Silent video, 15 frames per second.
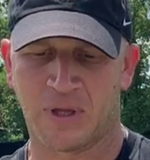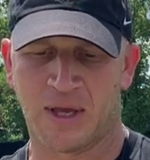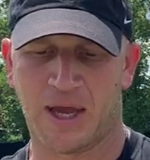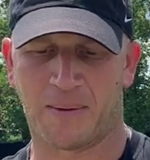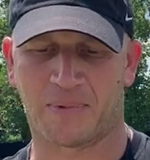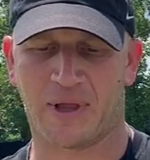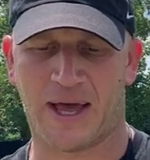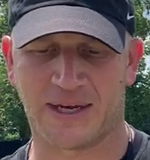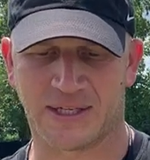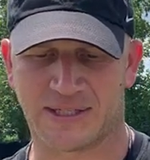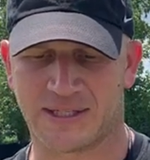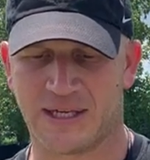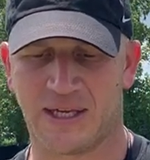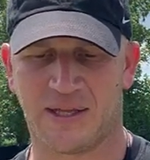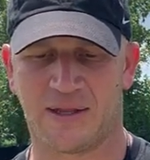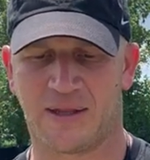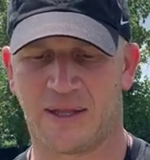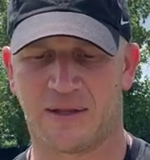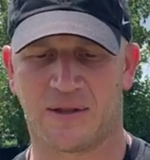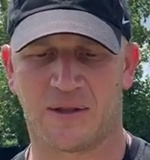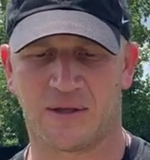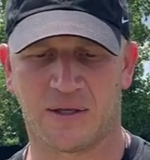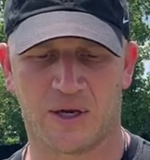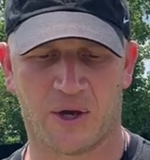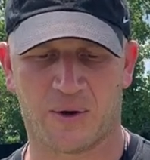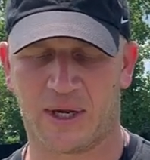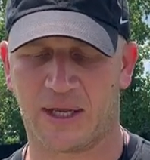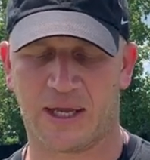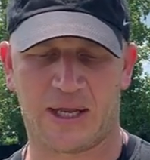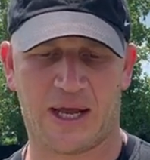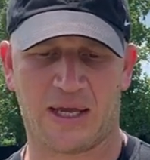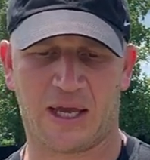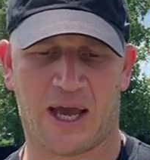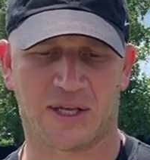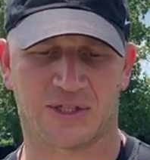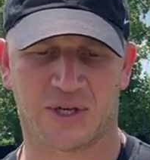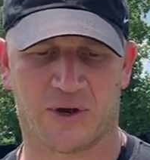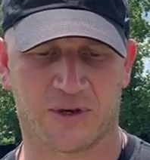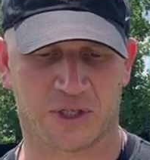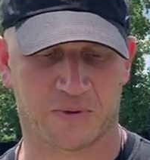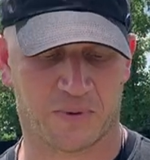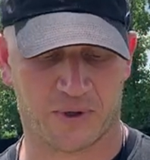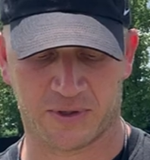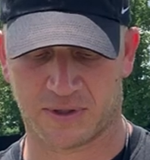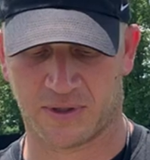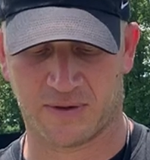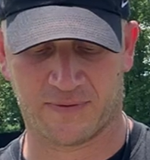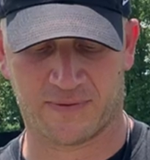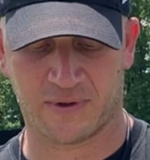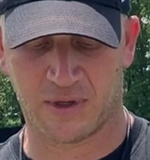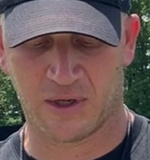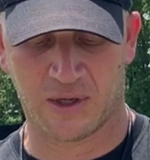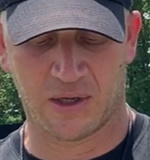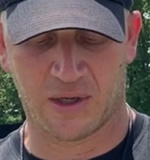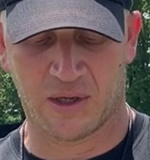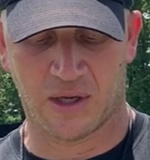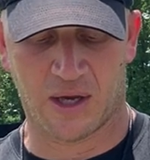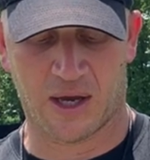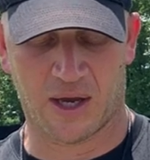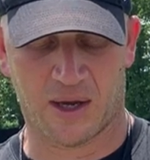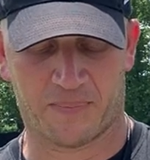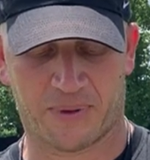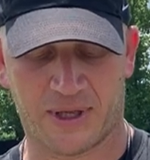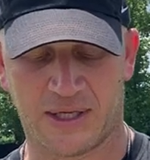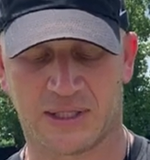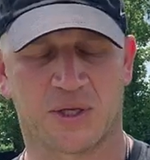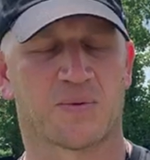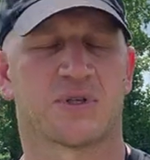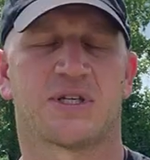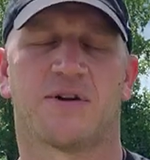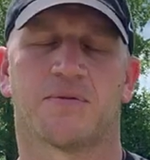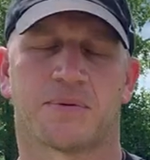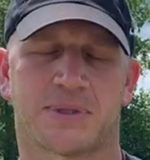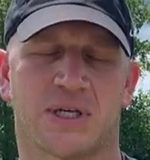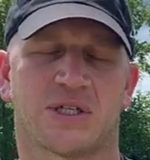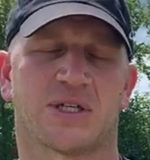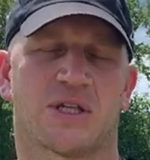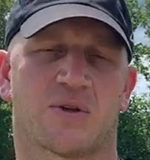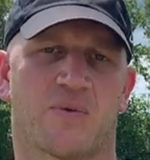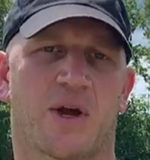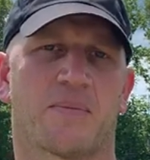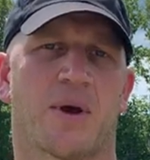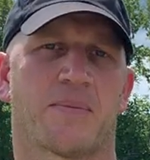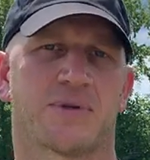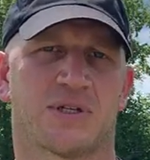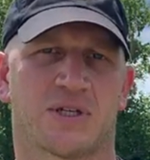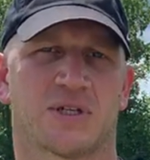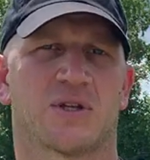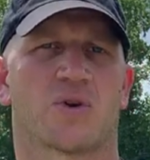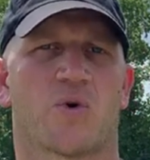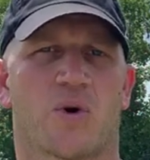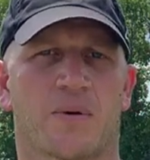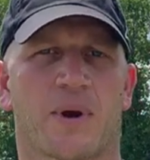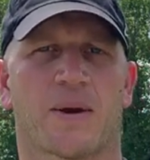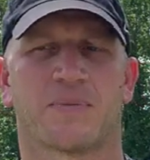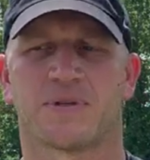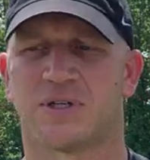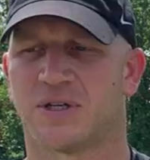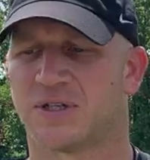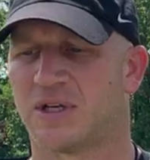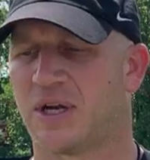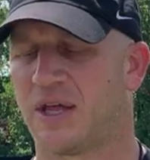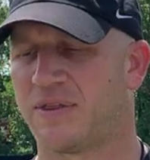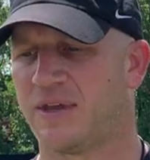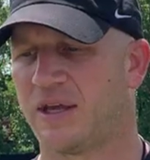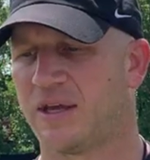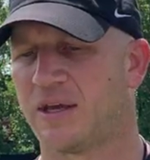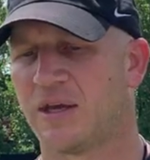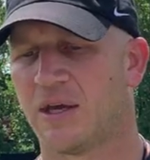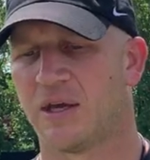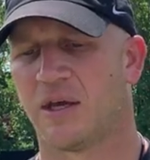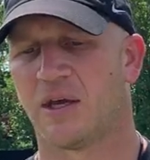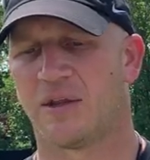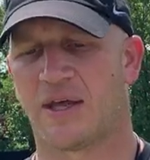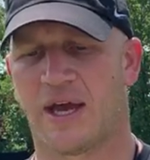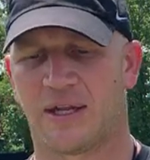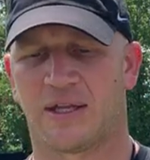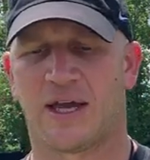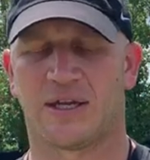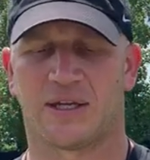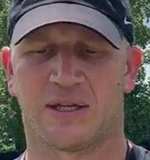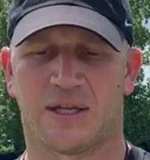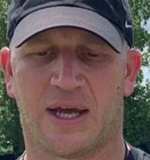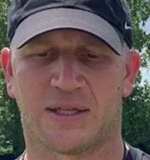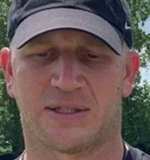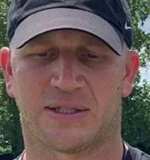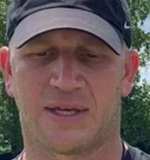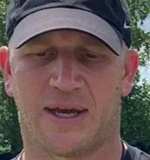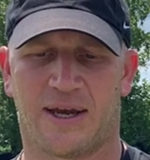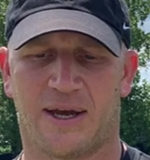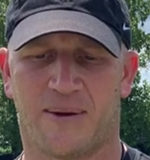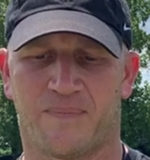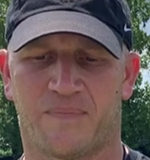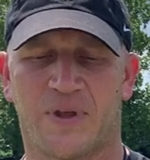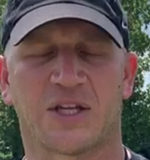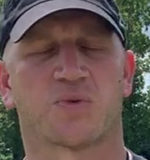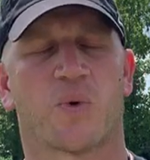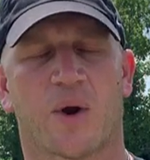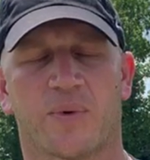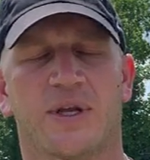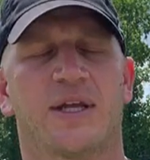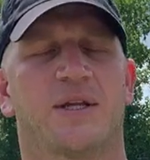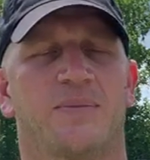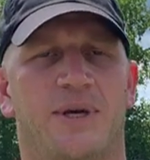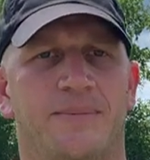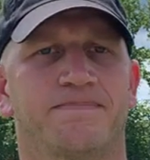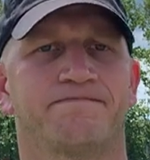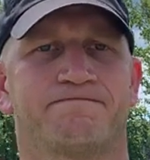I'm glad to see that, and again, I saw explosive plays at the receiver position, at the running back position, the quarterback position. I think that's where we need to be.